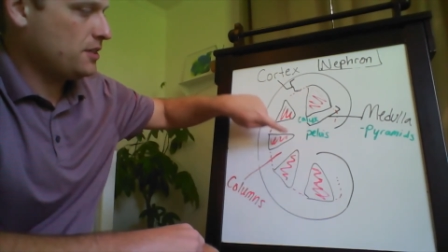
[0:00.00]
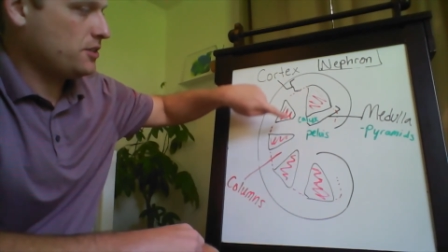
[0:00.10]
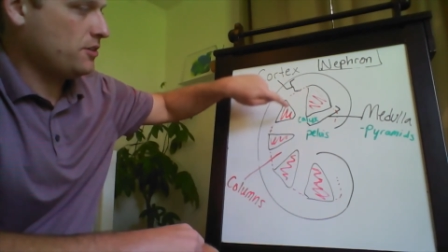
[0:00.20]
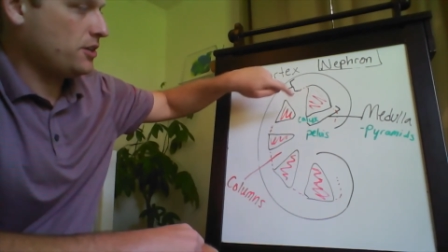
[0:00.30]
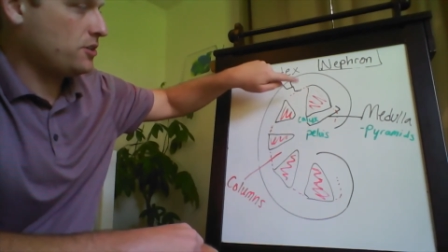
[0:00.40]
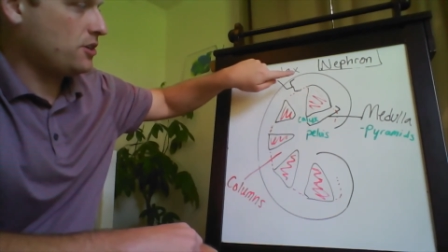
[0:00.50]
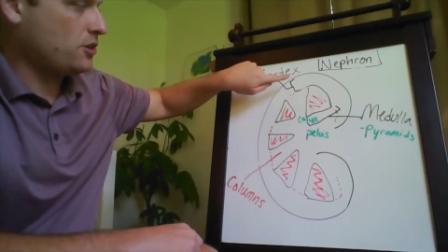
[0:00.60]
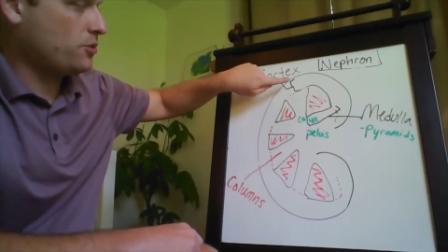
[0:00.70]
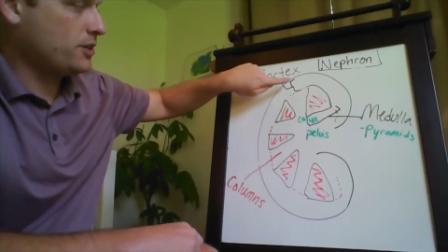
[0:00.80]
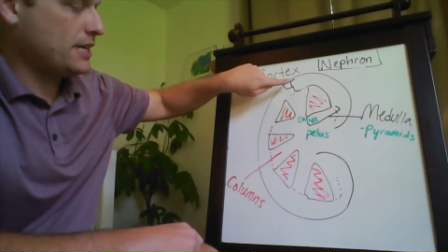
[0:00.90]
So there's the
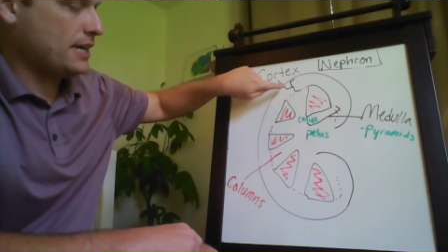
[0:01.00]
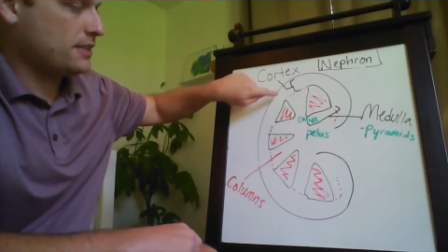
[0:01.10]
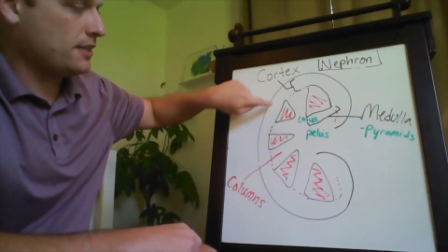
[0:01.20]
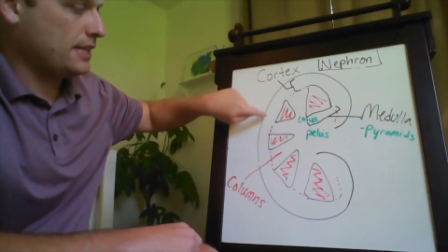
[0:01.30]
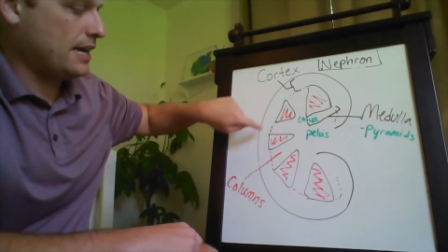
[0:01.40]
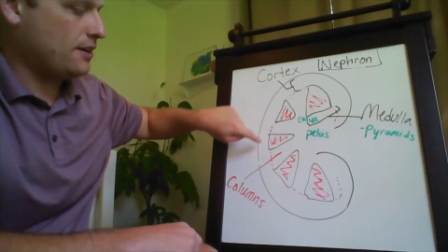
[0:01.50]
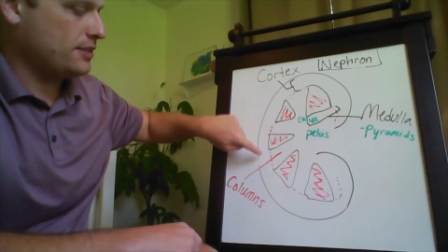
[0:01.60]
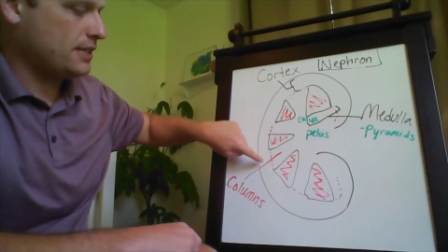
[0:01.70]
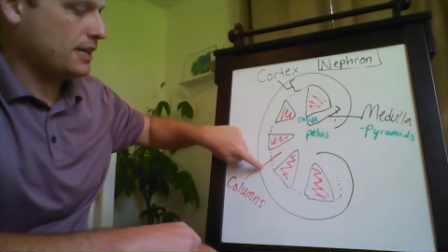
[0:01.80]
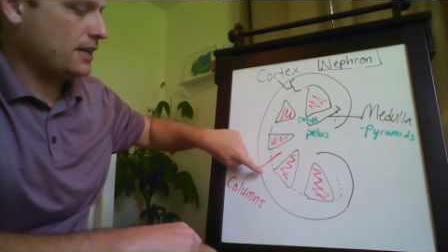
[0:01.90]
cortex on the
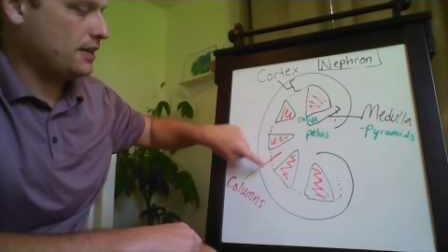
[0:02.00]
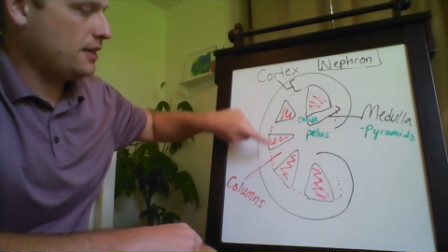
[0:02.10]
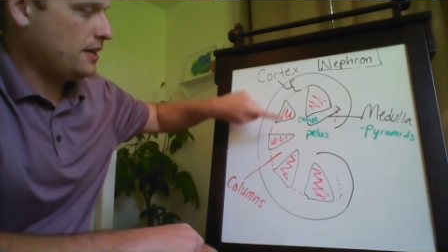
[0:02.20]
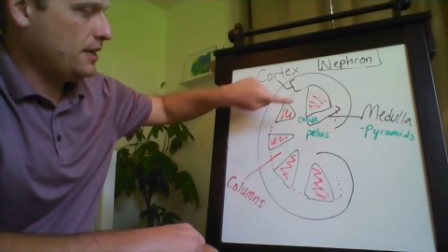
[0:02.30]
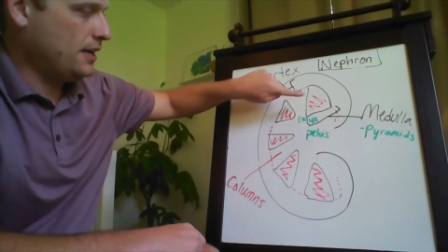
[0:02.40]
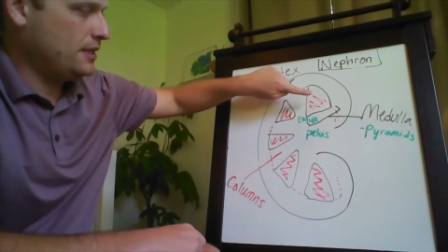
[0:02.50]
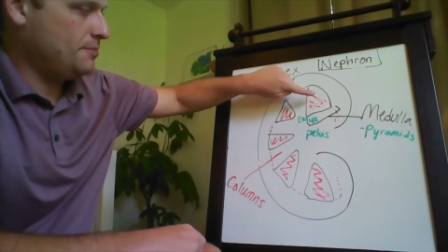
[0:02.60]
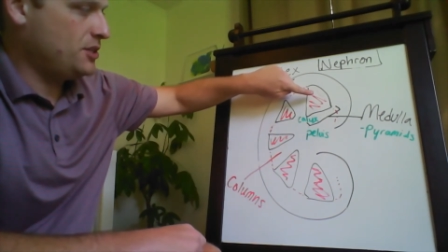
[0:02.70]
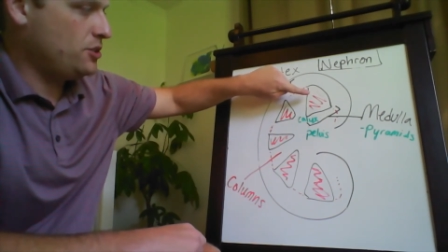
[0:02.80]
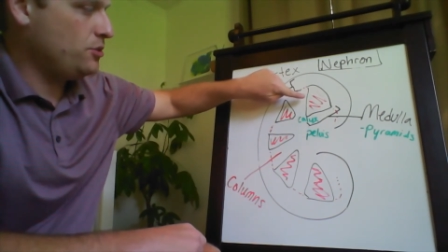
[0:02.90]
outside and the
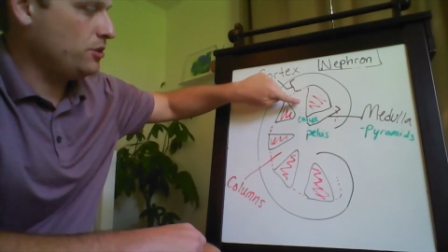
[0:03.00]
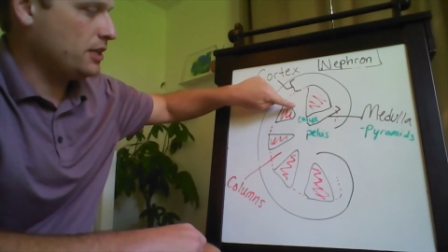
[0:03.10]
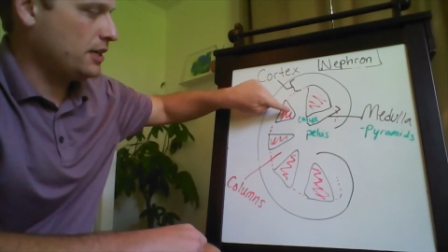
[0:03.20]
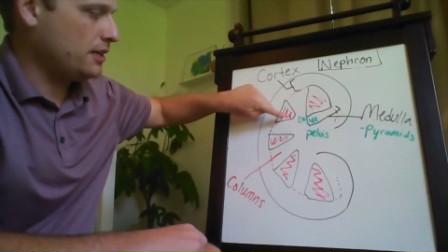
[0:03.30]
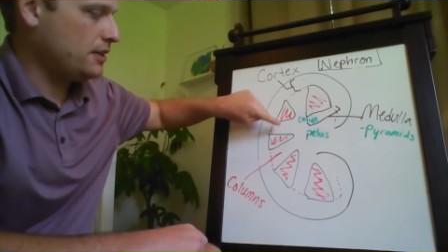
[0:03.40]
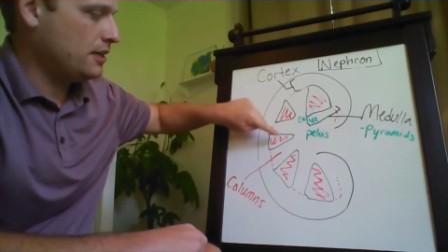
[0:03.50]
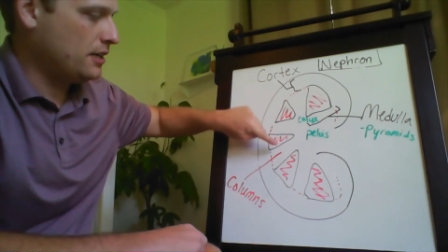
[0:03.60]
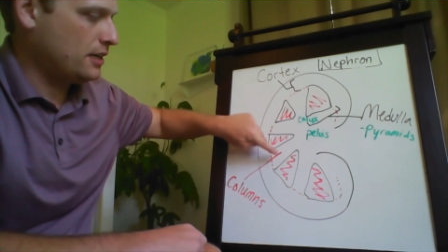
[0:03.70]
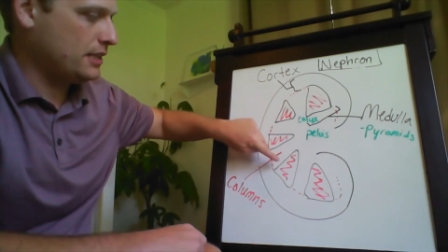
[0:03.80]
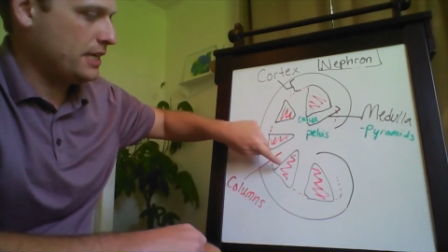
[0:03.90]
medulla
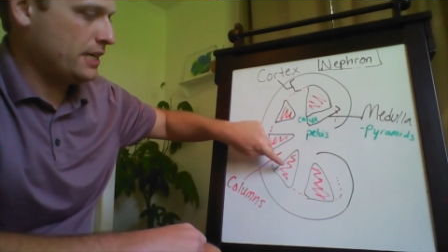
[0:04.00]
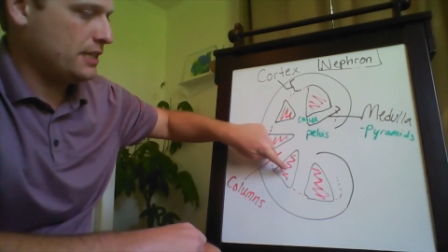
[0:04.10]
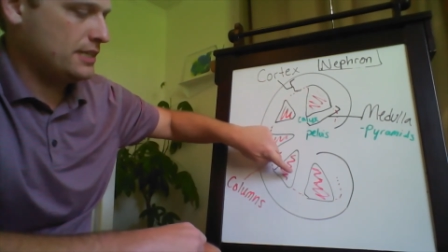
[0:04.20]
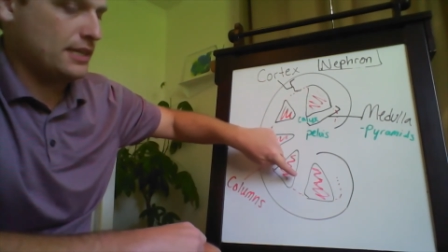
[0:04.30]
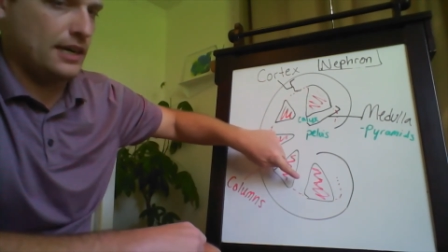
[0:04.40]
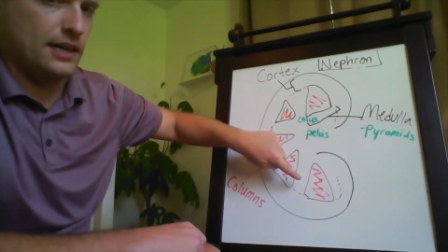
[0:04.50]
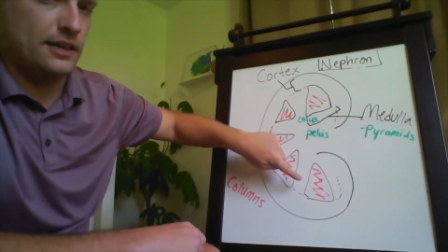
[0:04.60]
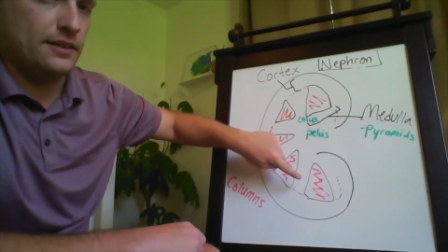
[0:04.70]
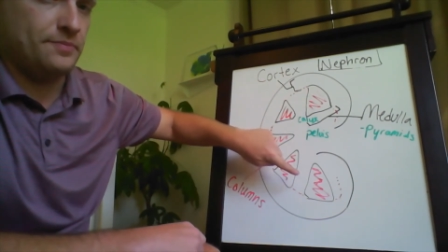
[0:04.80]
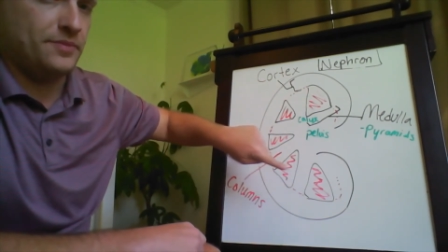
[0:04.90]
on the
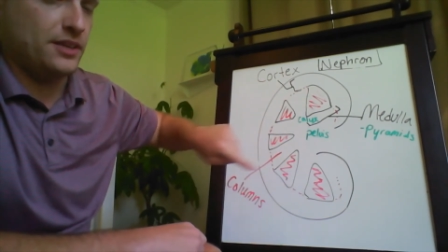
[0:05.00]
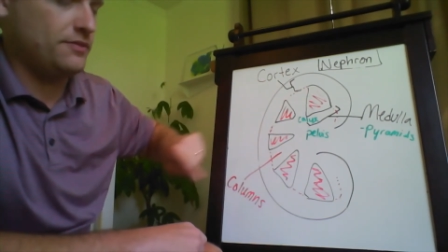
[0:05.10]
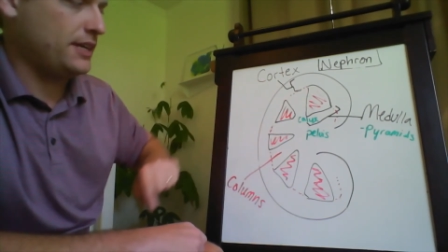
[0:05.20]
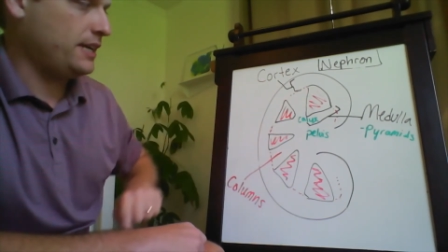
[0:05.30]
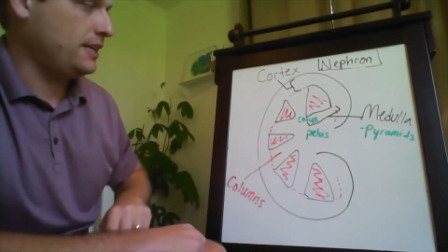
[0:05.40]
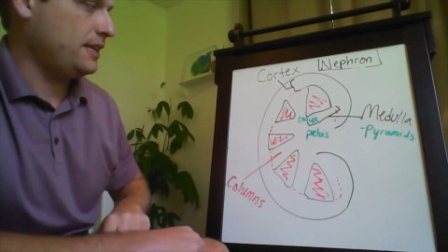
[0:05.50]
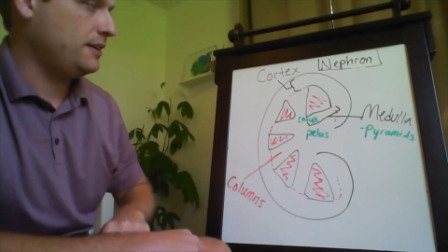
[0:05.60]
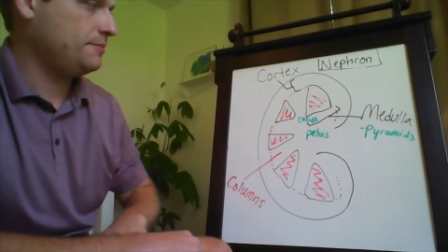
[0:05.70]
inside of the kidney.